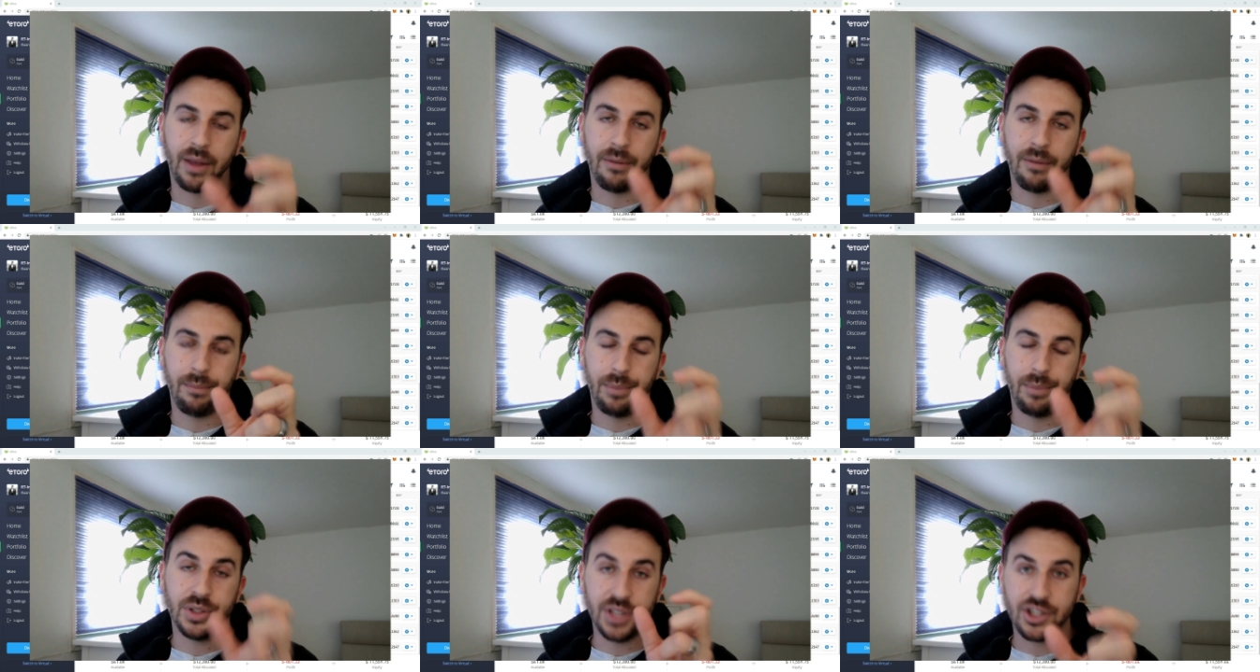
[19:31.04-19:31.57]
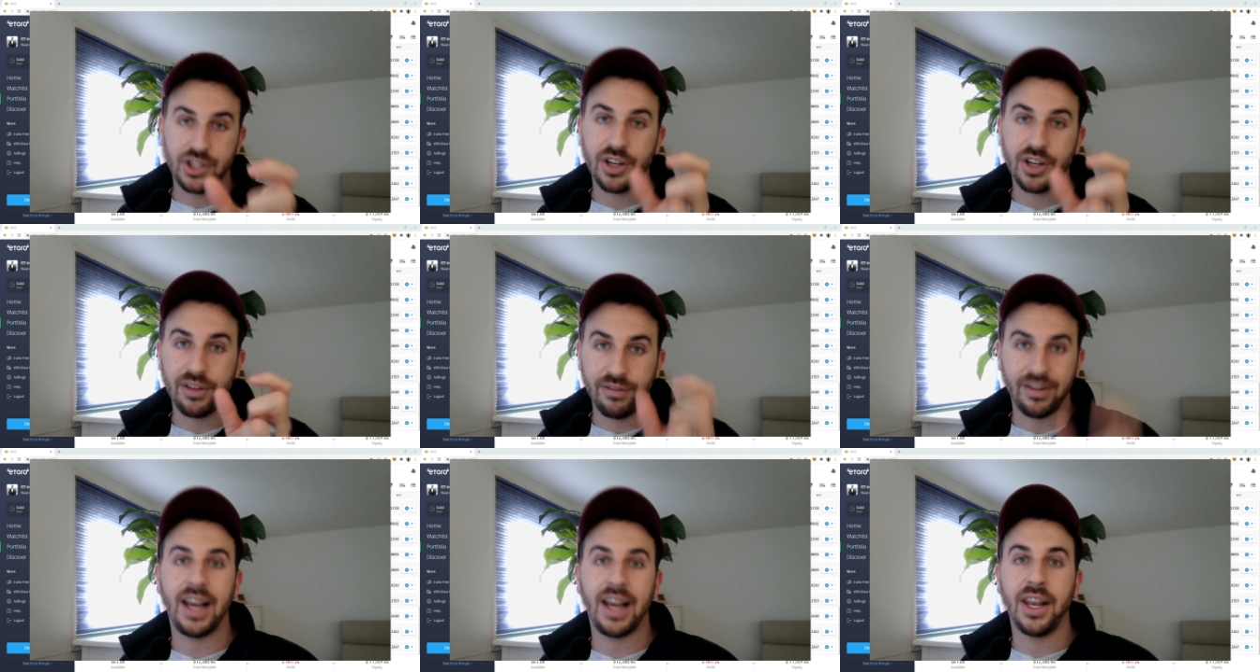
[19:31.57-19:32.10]
position
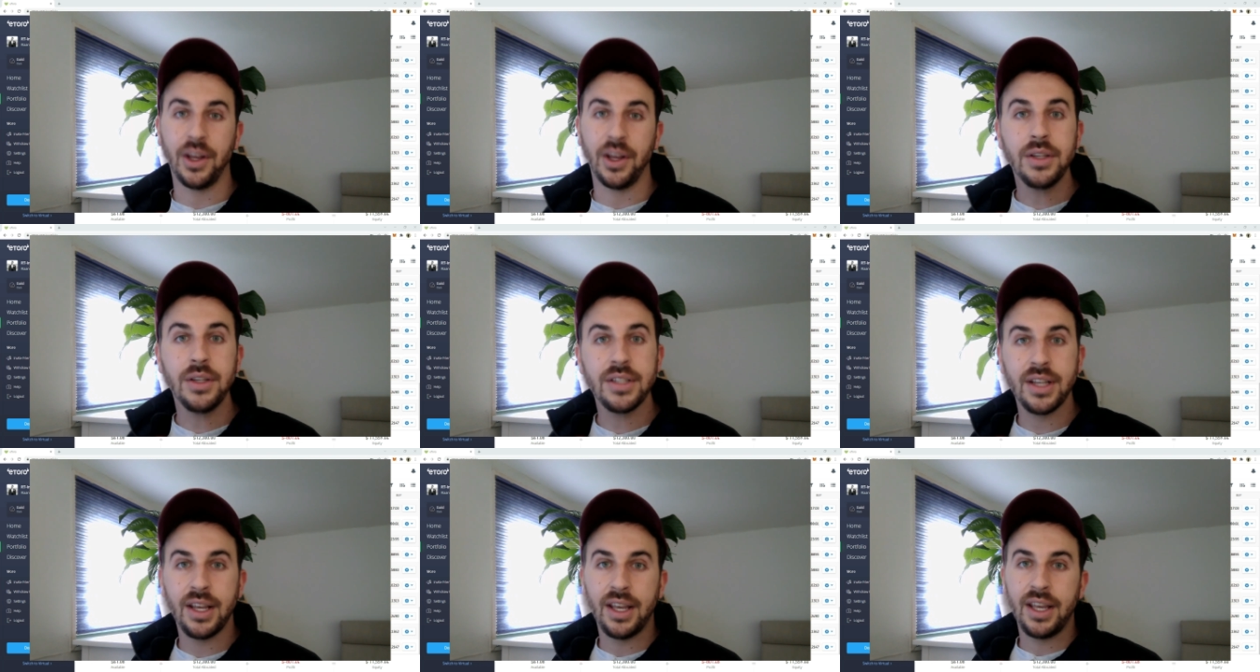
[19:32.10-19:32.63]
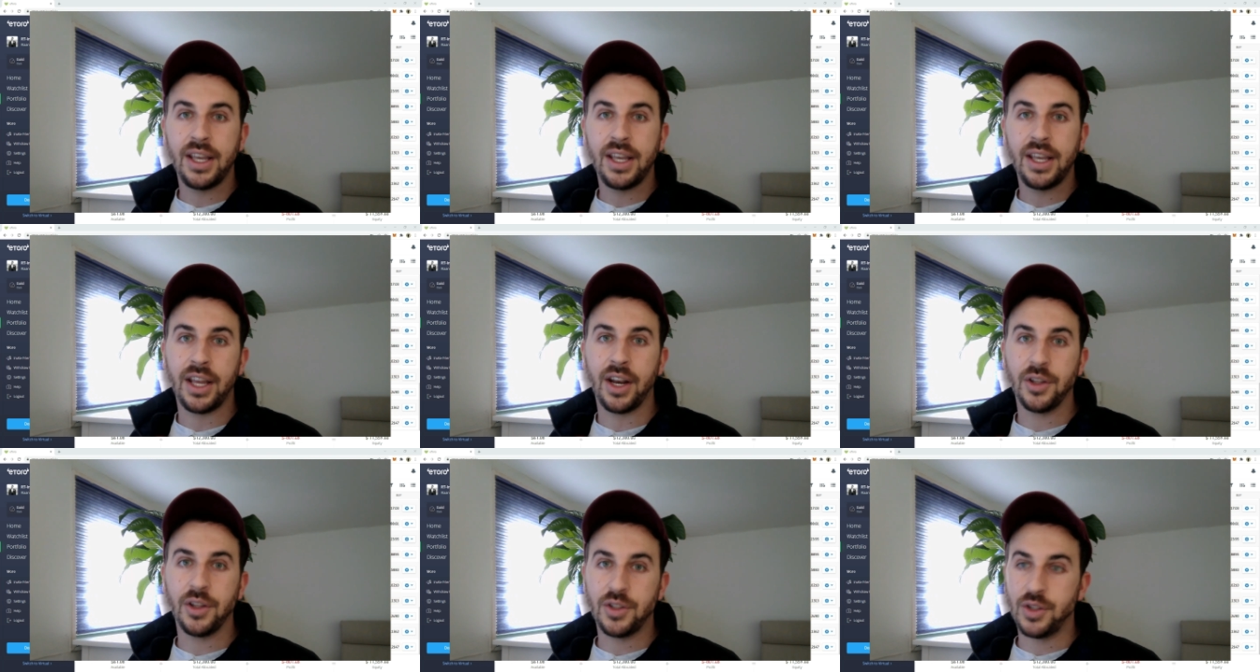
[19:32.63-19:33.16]
values, you
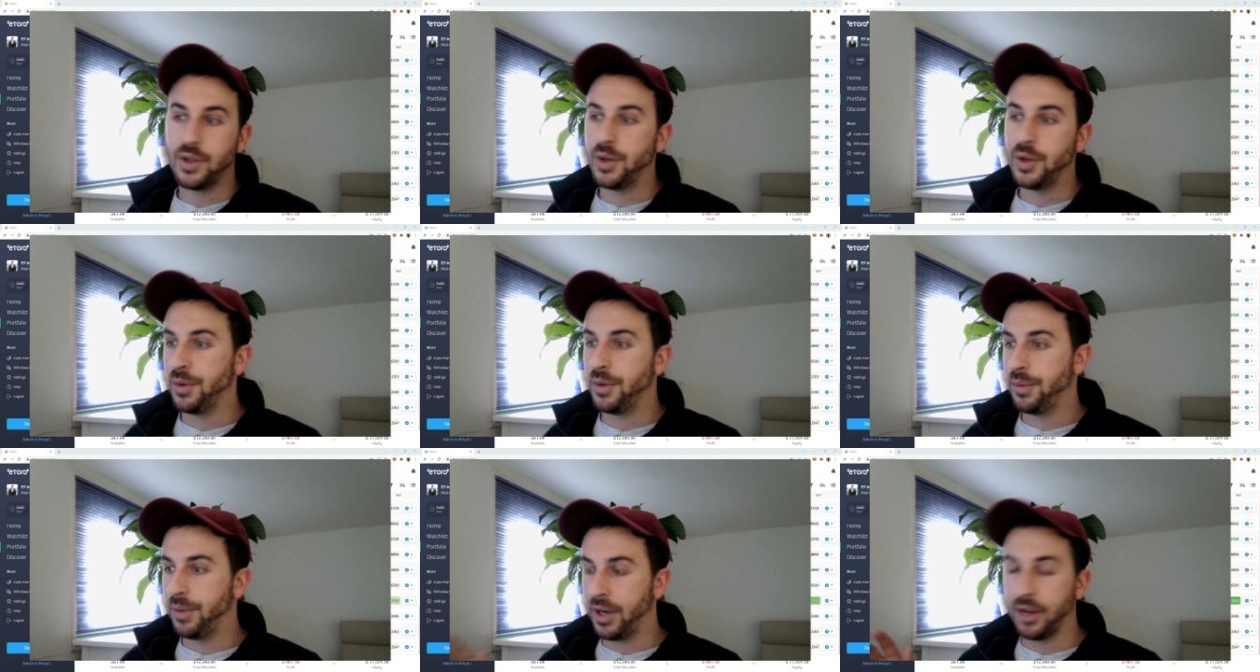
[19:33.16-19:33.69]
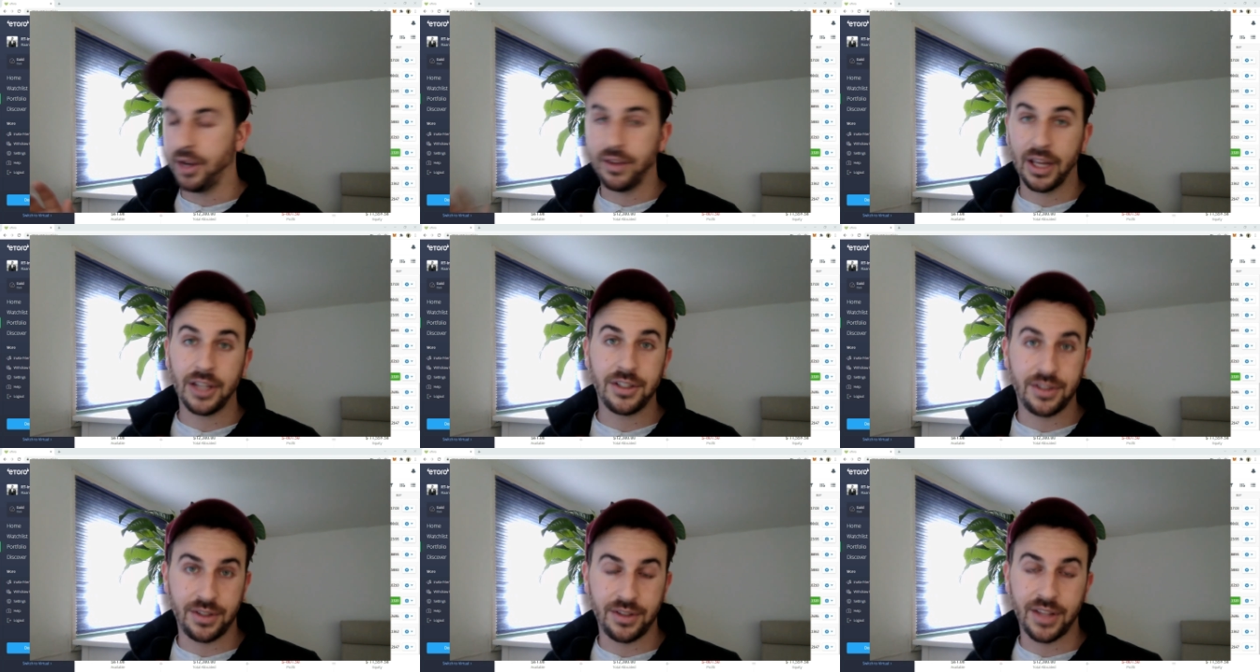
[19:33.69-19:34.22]
know, to, you know,
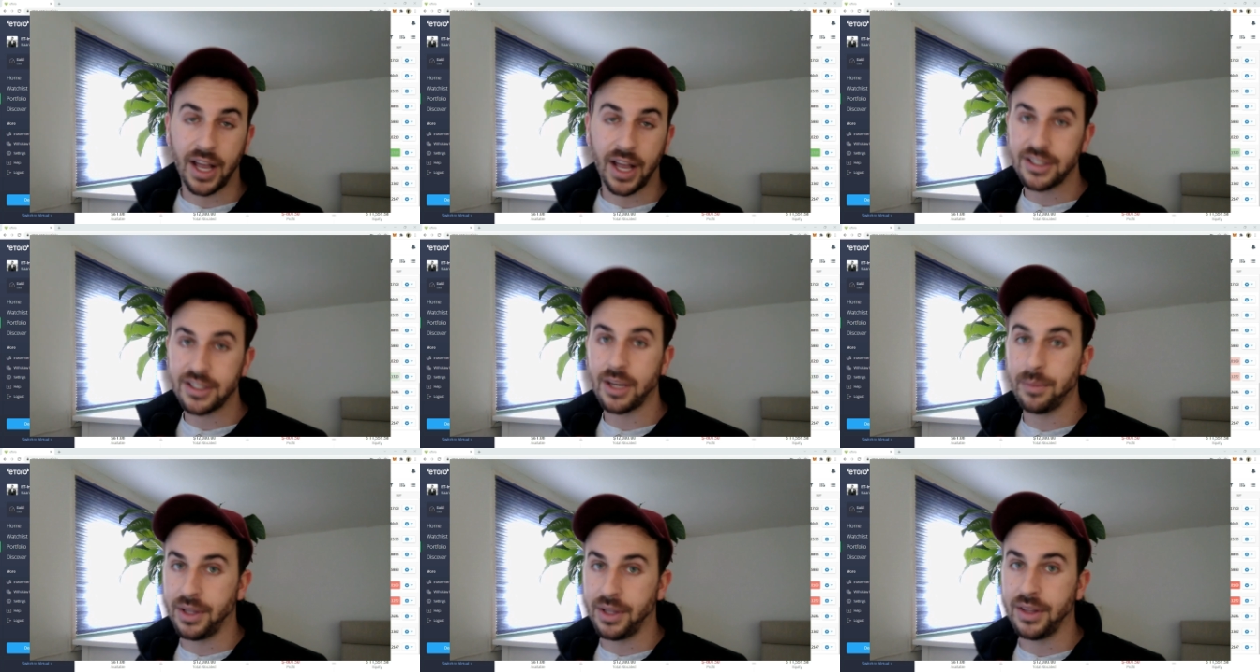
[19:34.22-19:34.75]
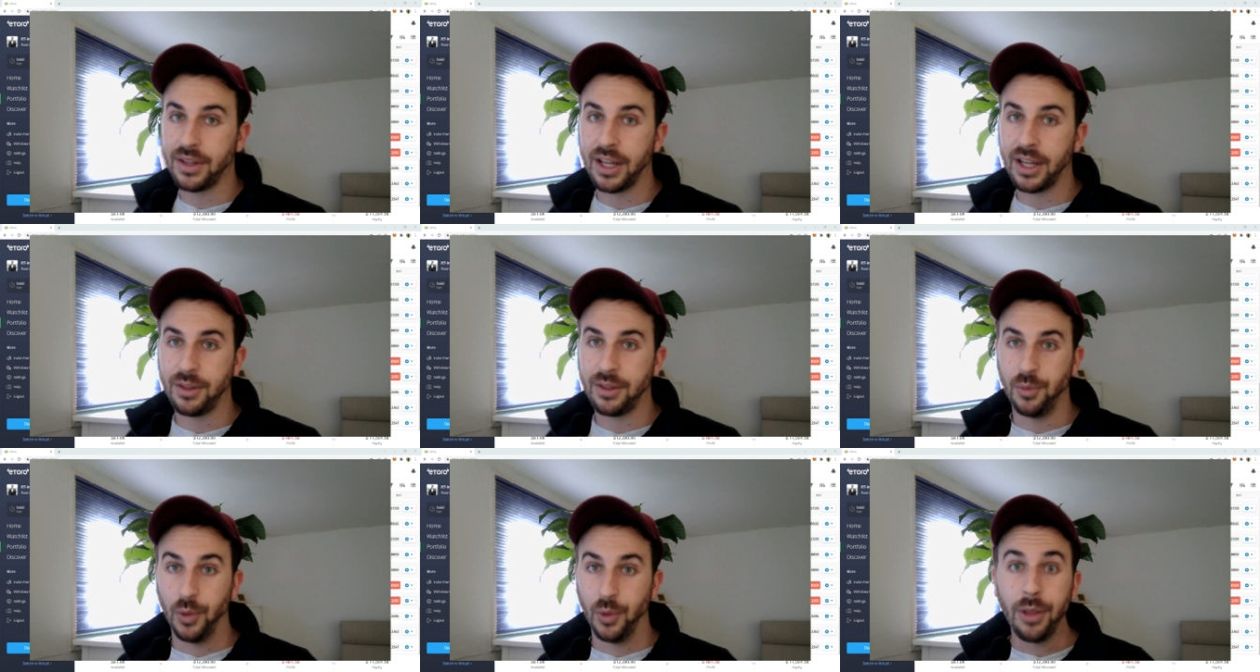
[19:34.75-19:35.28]
that's that's something that
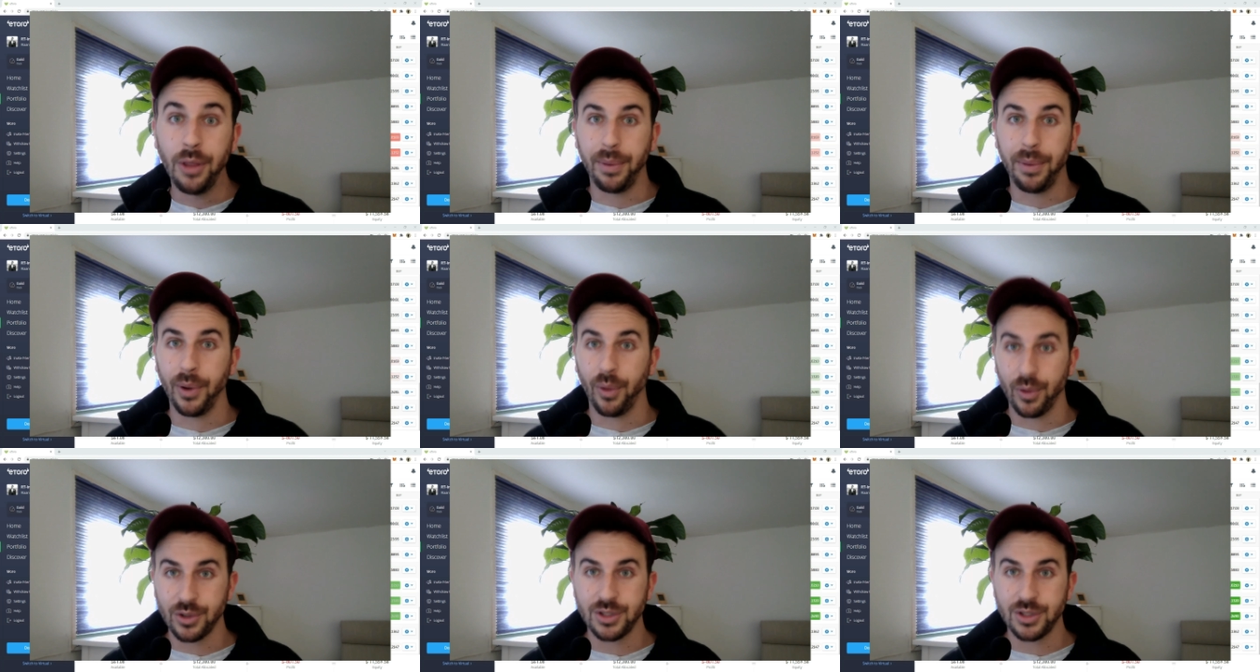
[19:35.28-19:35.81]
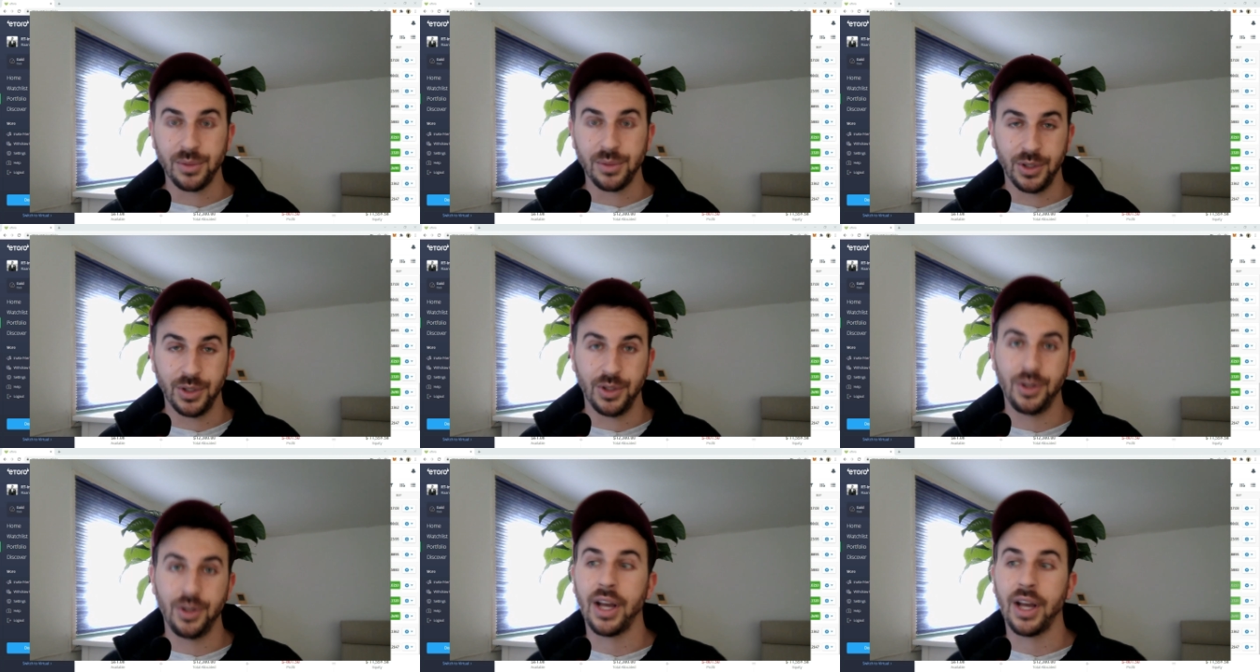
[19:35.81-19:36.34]
would be awesome to
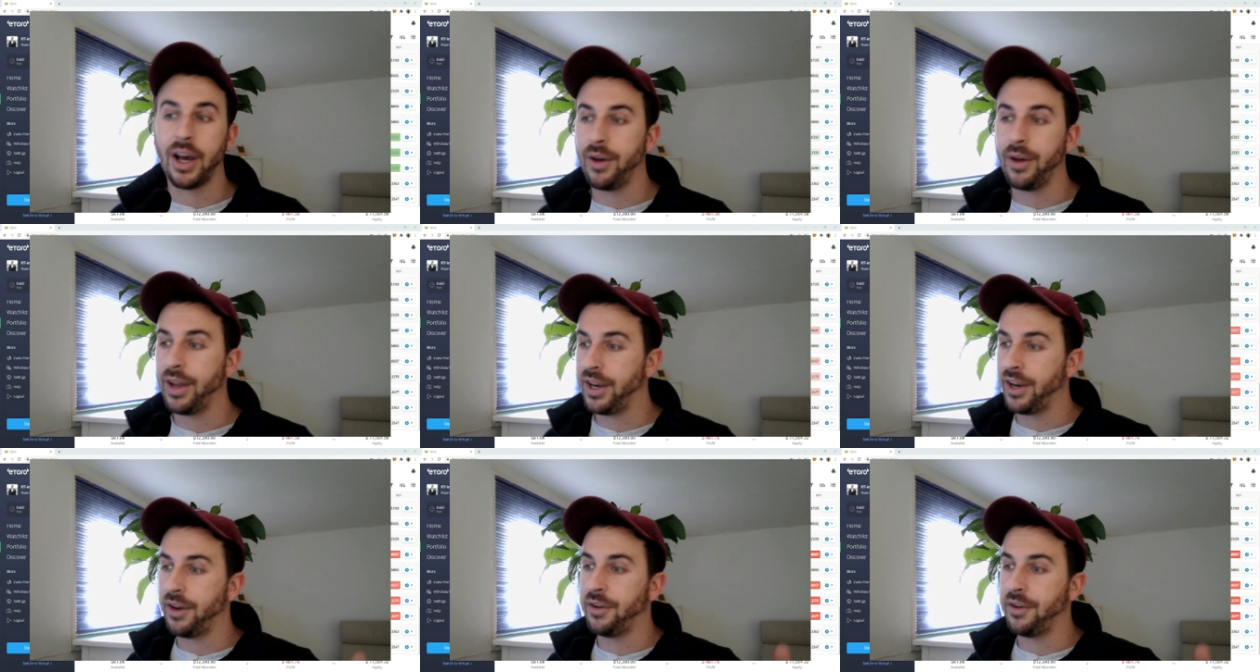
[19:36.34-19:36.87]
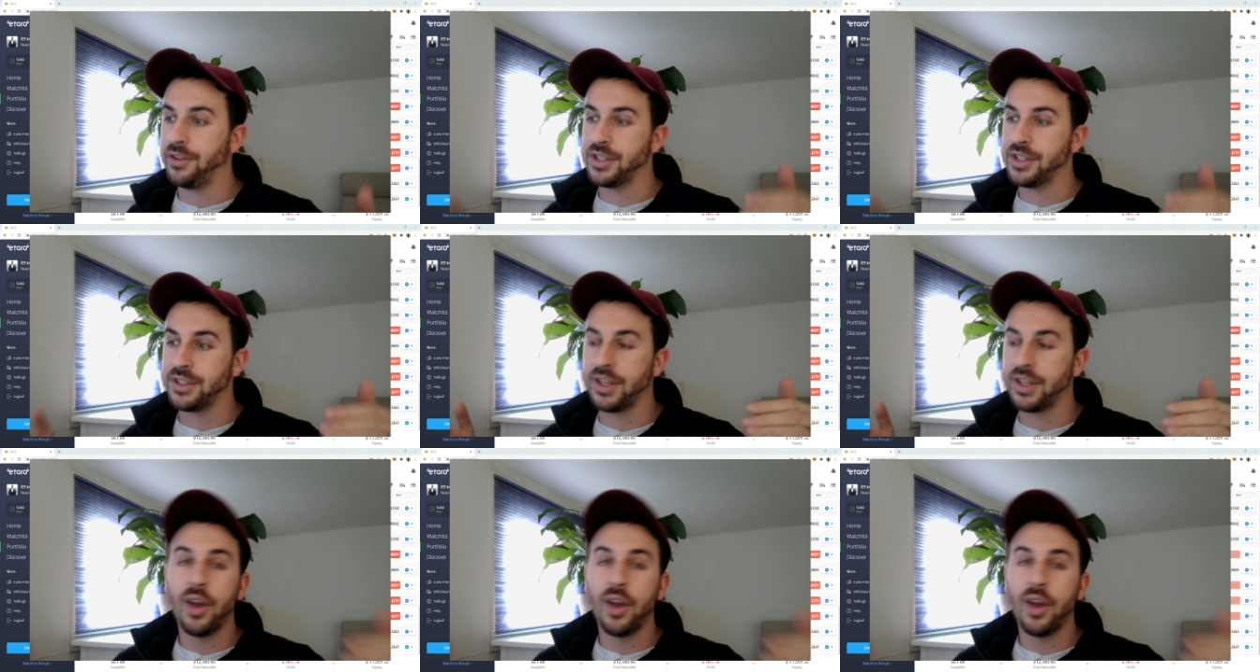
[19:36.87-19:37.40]
do now, and, you know, just